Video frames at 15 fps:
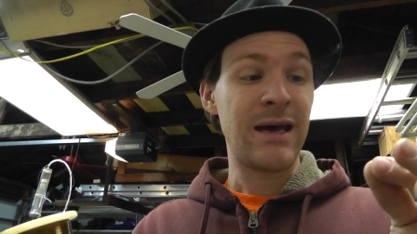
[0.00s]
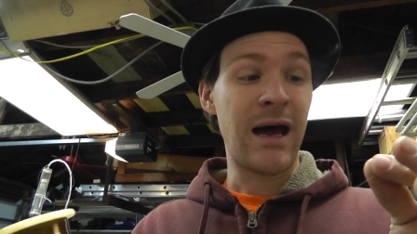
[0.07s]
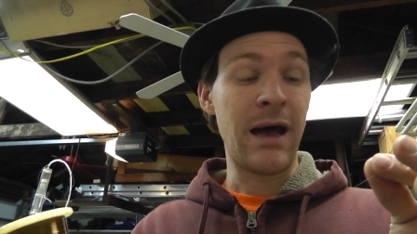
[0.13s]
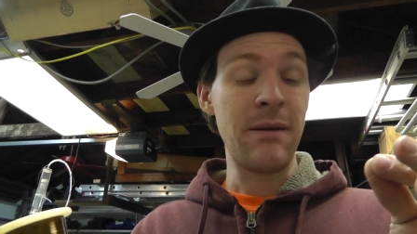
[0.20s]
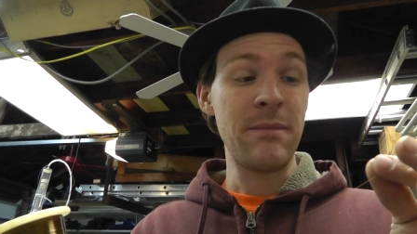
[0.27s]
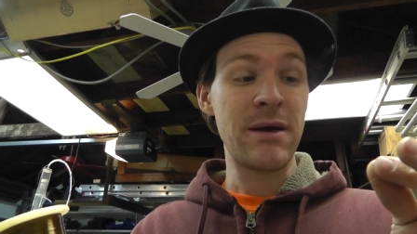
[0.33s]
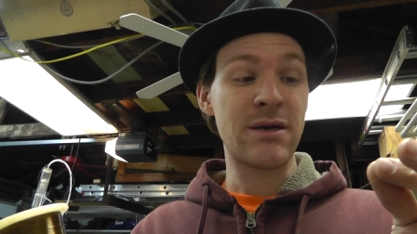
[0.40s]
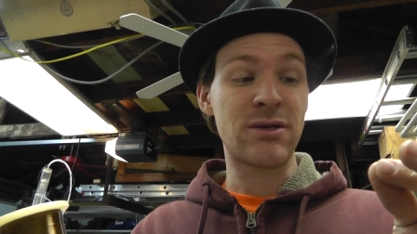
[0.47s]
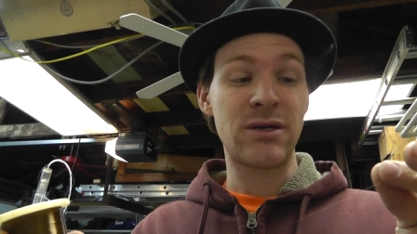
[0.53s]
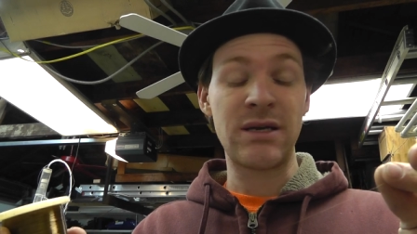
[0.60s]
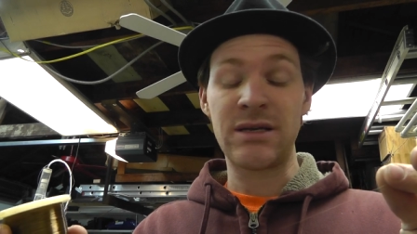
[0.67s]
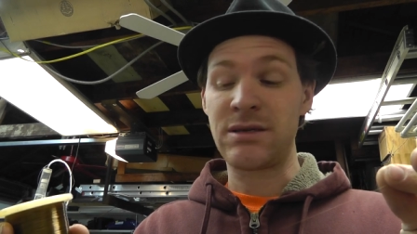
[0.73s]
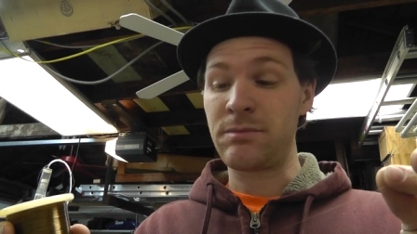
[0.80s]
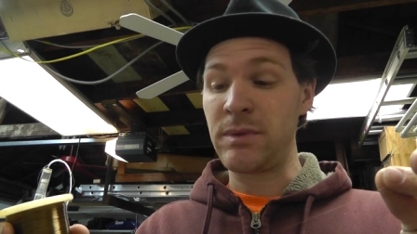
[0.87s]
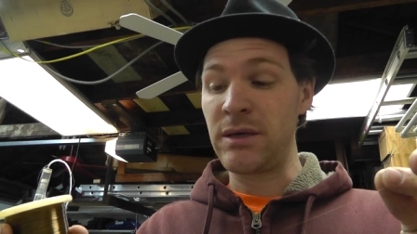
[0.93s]
I measured
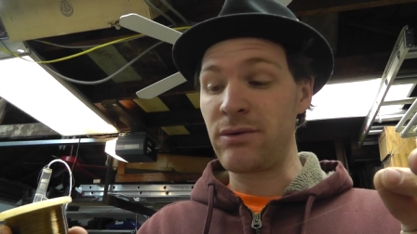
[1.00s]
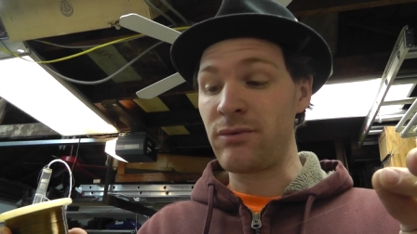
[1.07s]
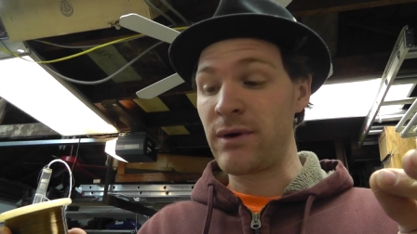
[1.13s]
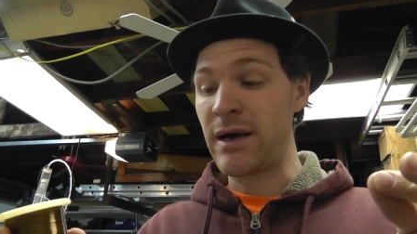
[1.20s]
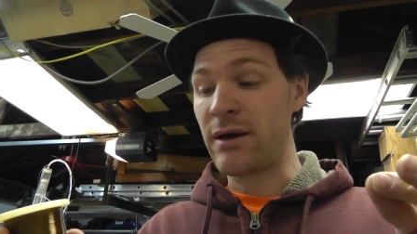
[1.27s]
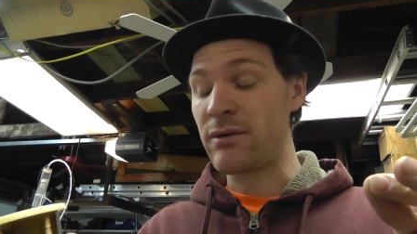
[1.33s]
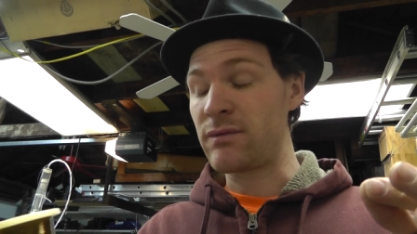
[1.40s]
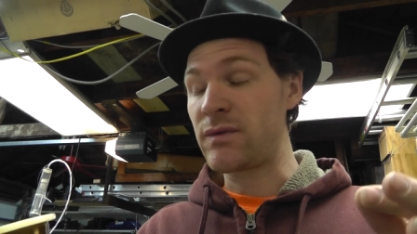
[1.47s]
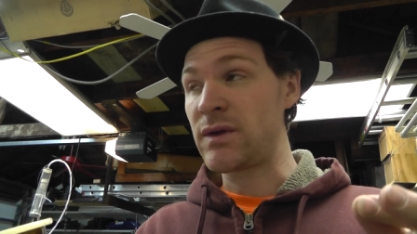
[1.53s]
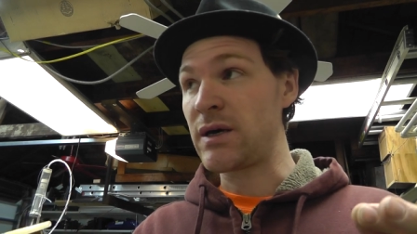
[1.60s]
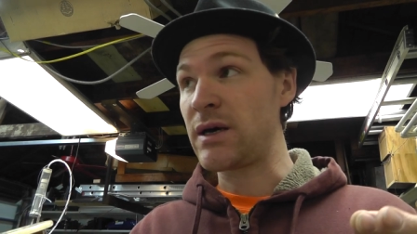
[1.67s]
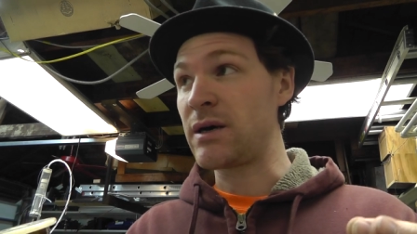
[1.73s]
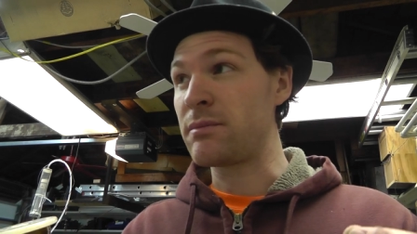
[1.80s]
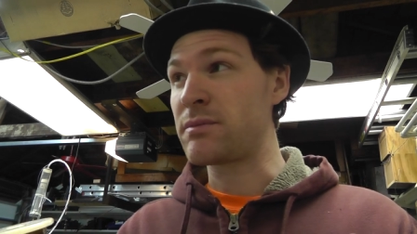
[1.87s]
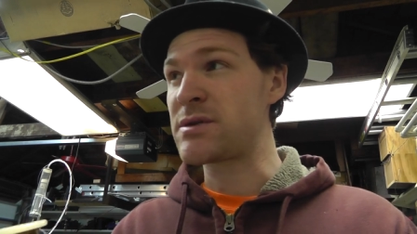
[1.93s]
it to be around
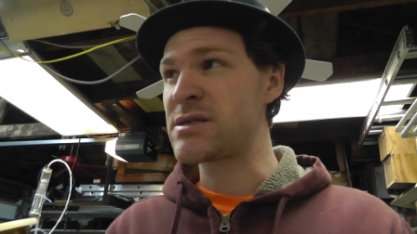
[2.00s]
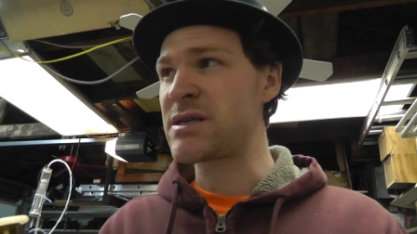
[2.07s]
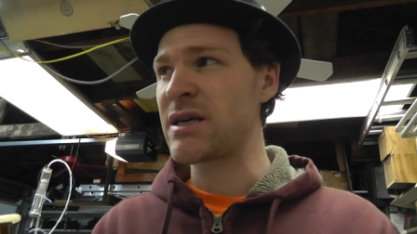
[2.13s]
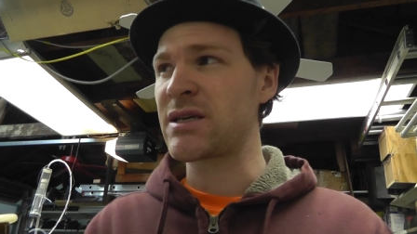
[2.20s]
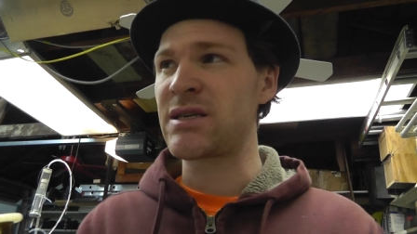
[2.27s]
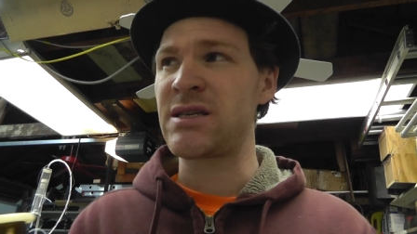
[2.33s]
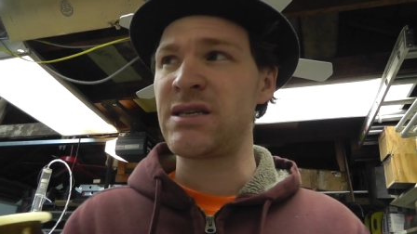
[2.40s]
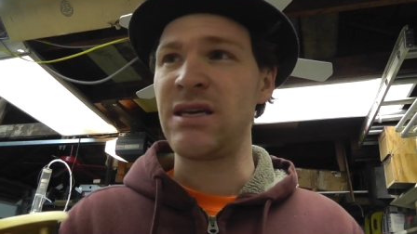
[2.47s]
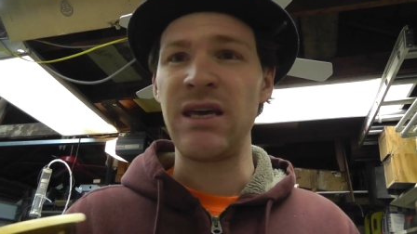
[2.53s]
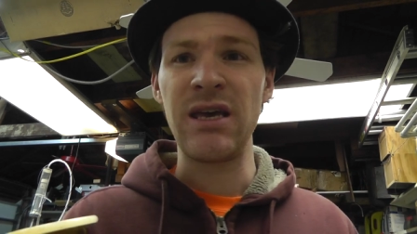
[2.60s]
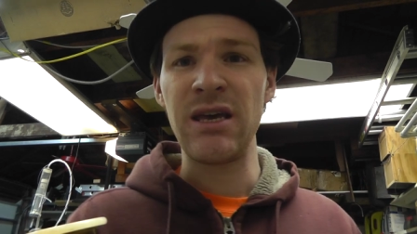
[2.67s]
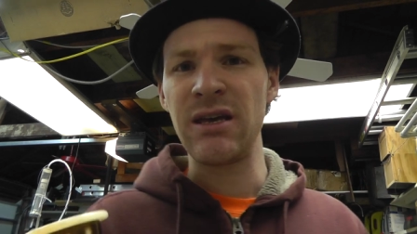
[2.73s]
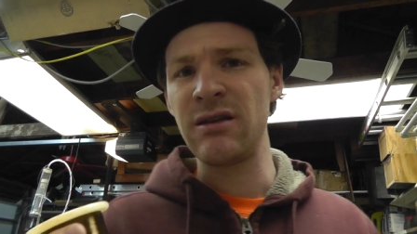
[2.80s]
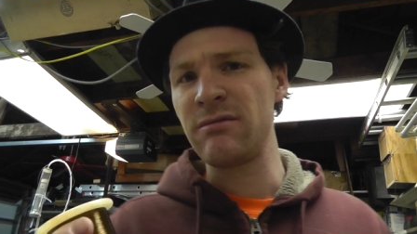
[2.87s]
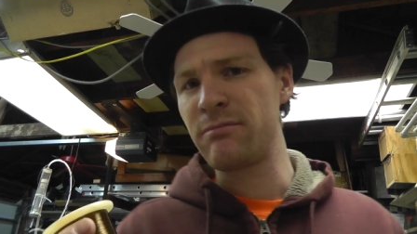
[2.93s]

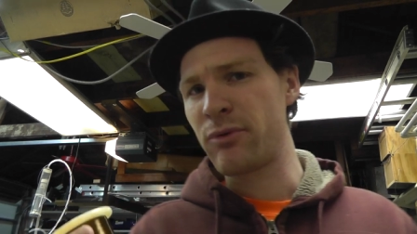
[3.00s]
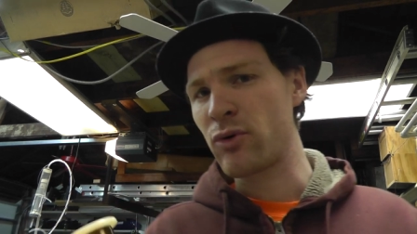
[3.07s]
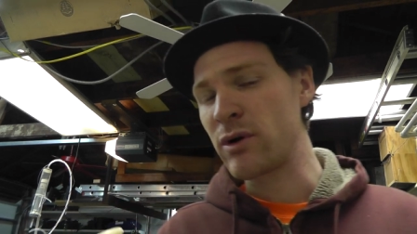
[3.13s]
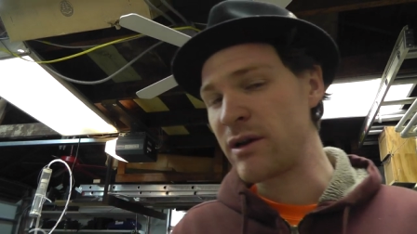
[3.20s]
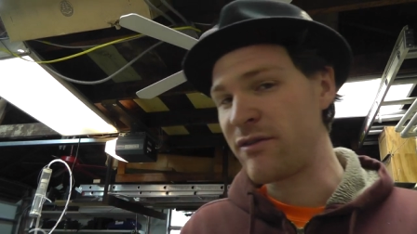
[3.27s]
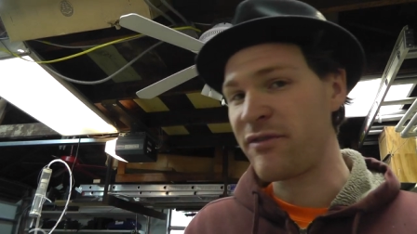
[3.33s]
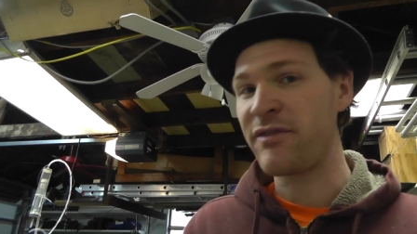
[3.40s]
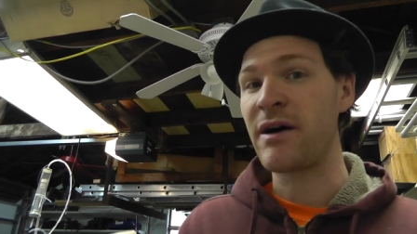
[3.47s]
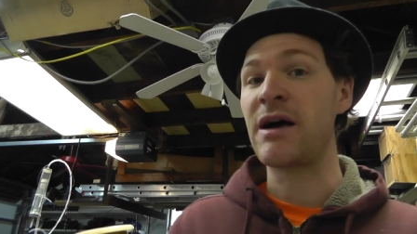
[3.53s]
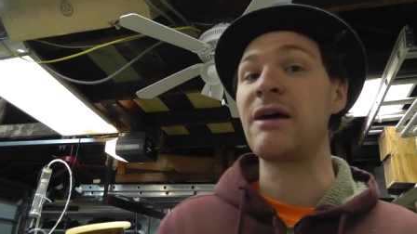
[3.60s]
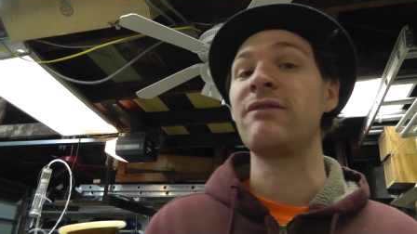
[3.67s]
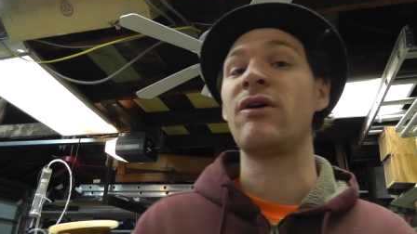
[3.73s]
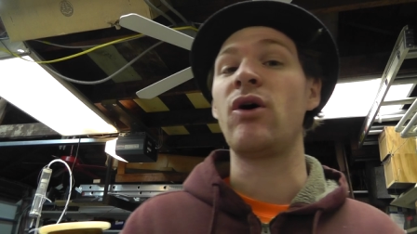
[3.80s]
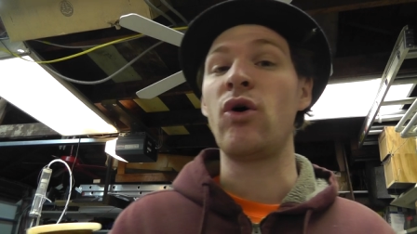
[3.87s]
16.5 um,